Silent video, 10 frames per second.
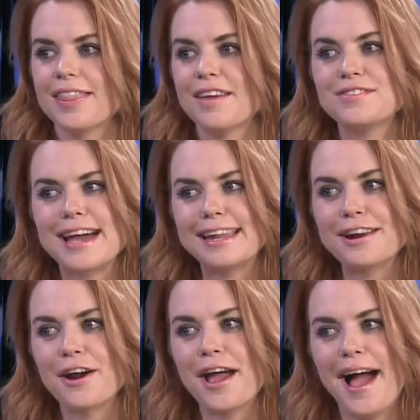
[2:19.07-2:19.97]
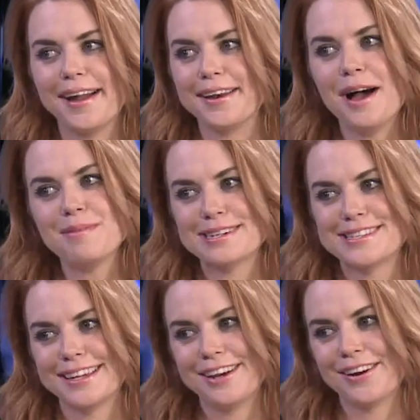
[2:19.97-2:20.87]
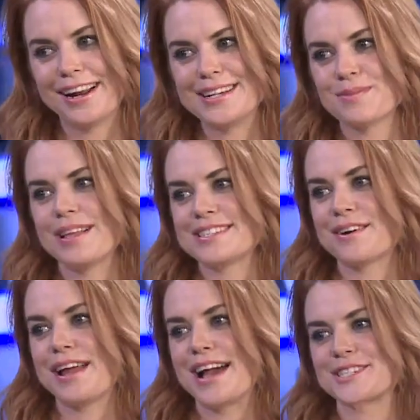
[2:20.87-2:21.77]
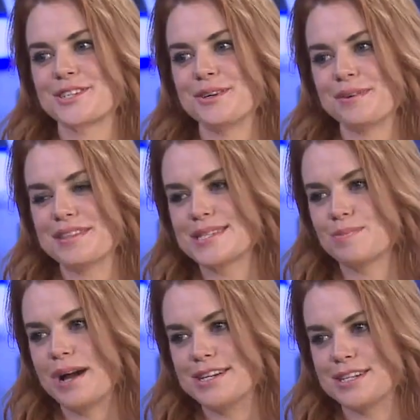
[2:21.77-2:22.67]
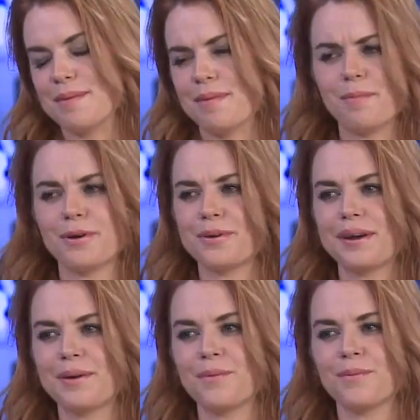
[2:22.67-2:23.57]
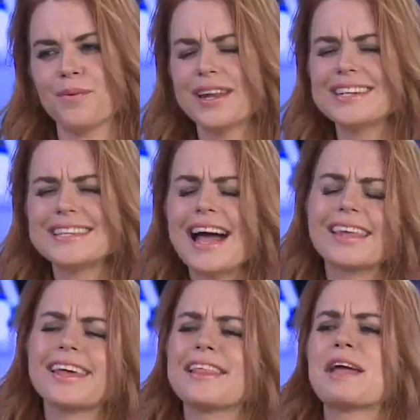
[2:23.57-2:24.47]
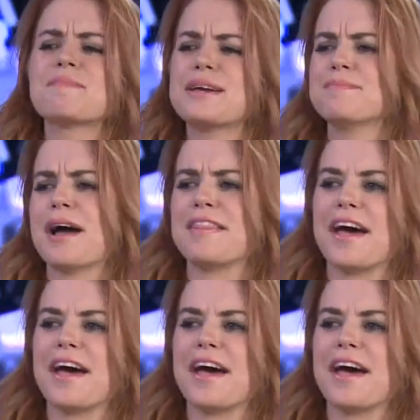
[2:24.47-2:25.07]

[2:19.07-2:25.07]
They've tied in our economic security as well as our national with this spy ship. I'm wondering what exactly they mean by